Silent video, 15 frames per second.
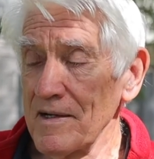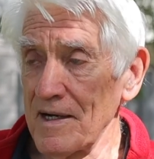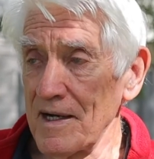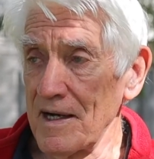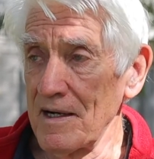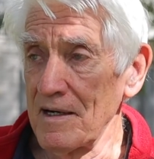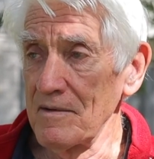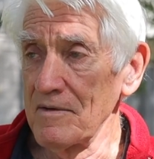
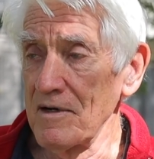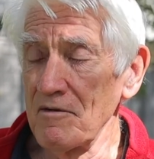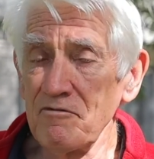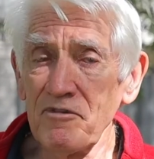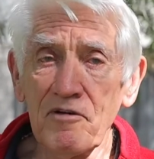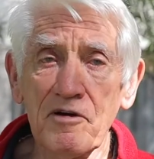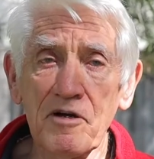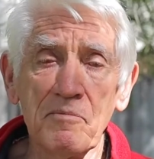A
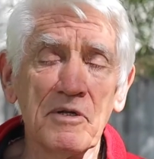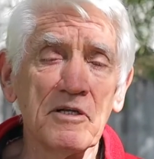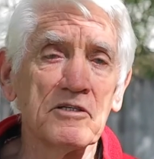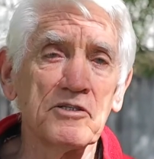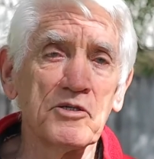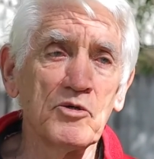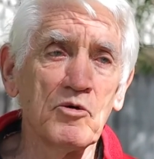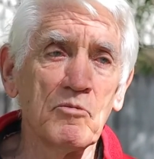very
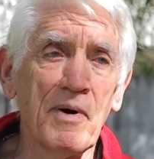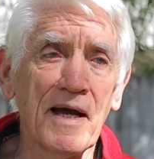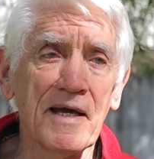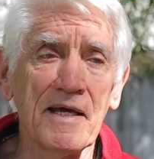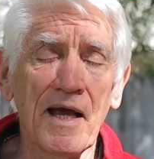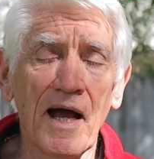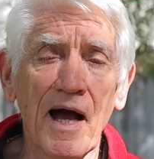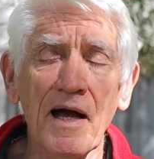minuscule
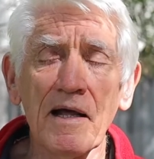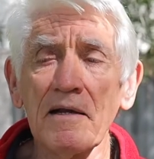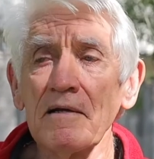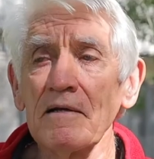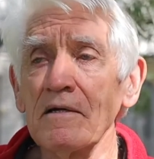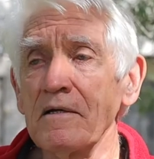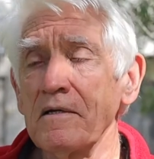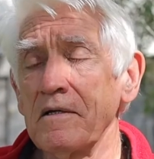backyard,
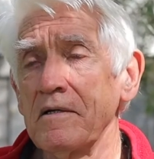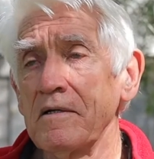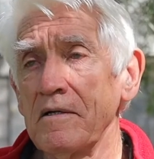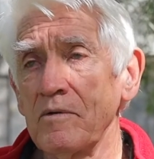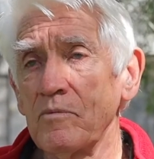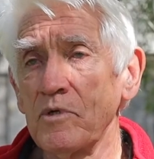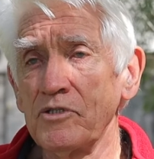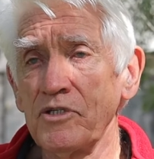
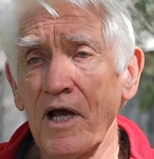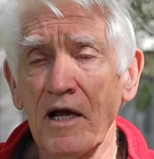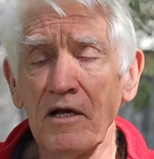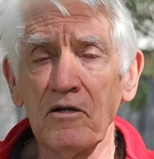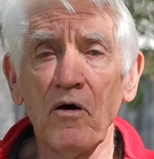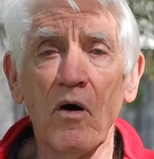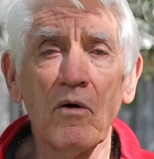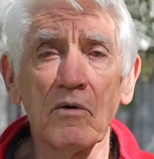which our
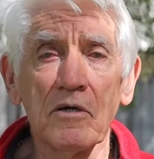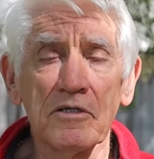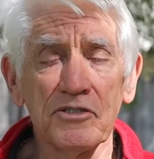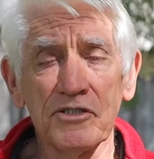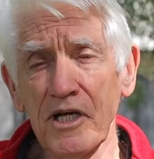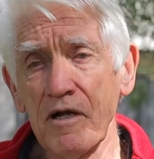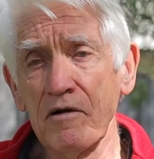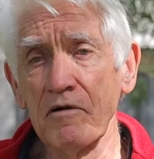dog
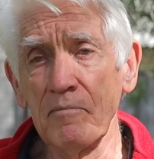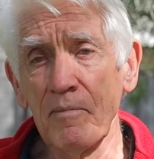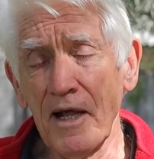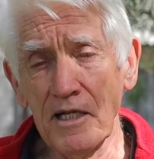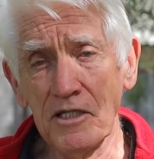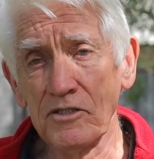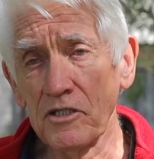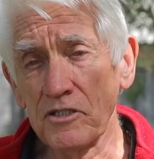Sarah
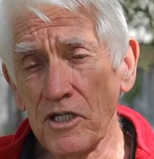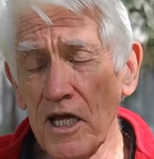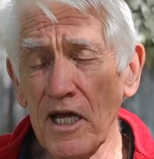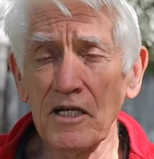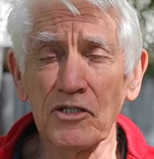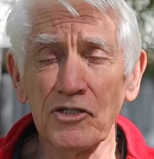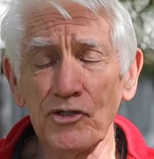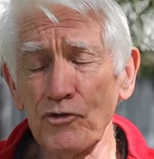managed to
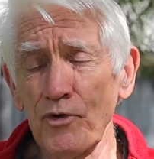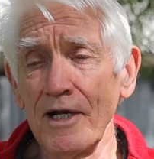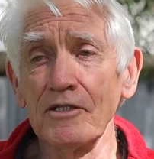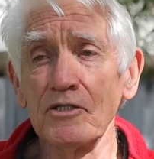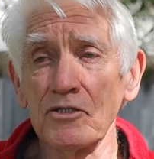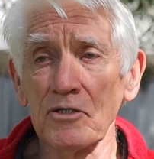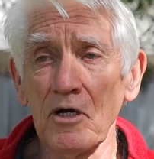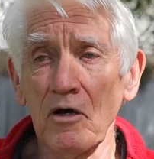tear to
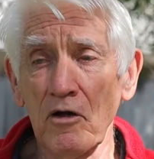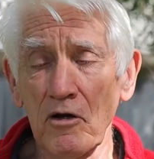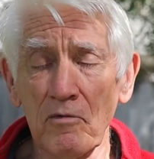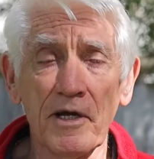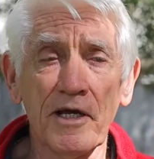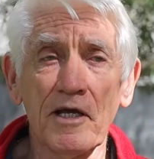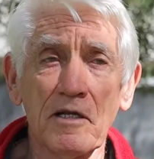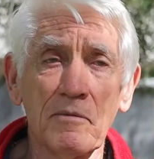shreds on a
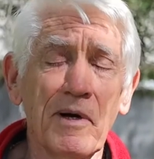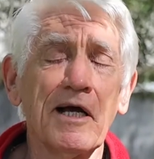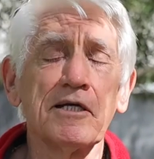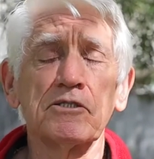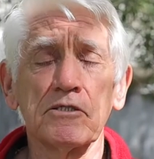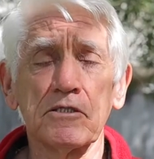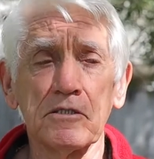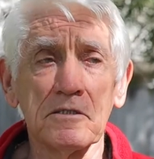regular
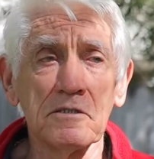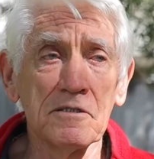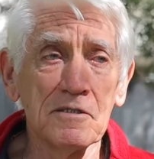basis.